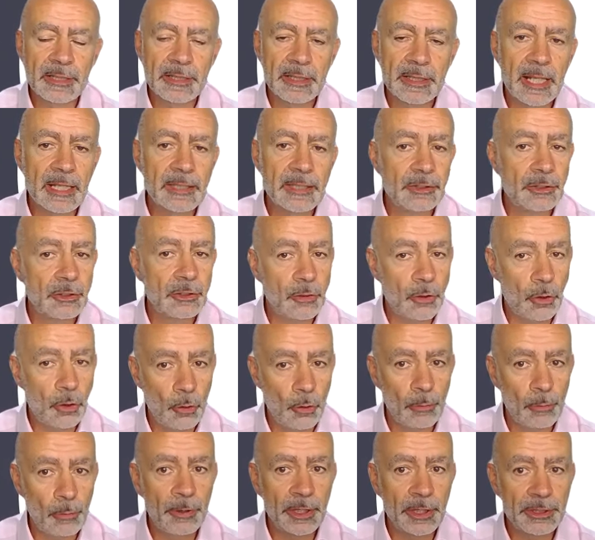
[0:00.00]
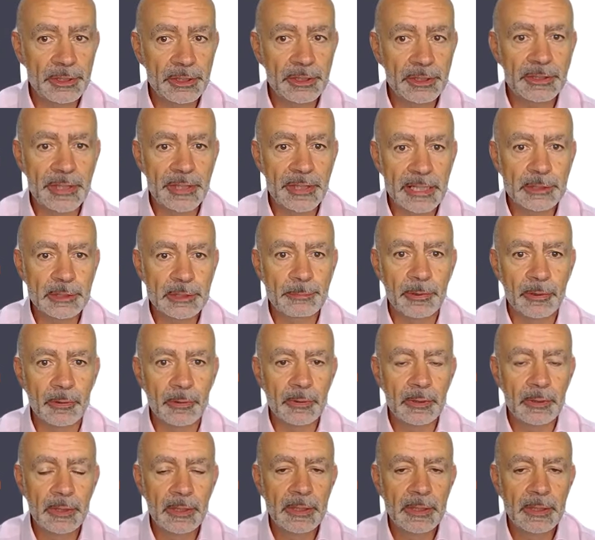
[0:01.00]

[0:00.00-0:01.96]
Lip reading: against your corporation tax bill.